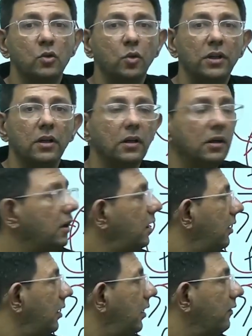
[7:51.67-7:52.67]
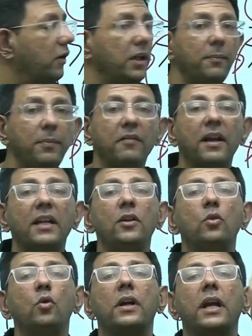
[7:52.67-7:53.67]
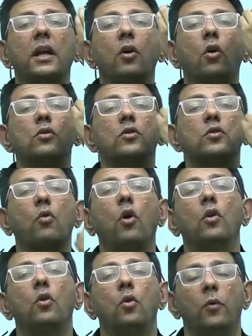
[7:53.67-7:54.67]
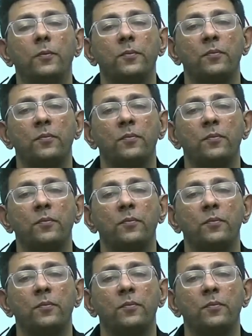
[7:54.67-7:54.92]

So here, wahi pe, when you cannot swallow.